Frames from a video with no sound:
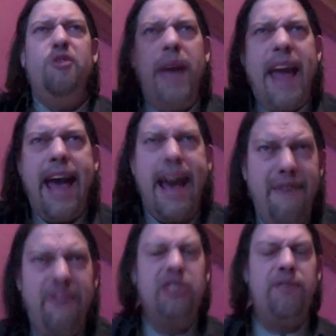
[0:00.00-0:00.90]
we
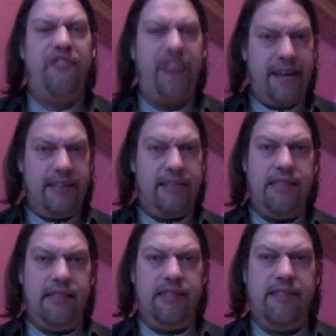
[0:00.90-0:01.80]
have to face
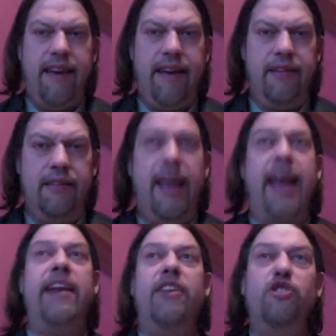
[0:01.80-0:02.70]
these things
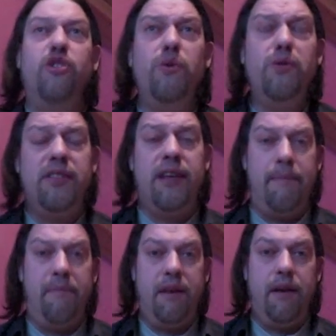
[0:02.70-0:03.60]
and do
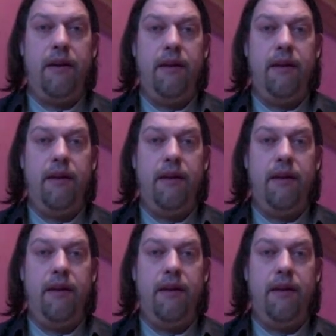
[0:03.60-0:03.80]
something,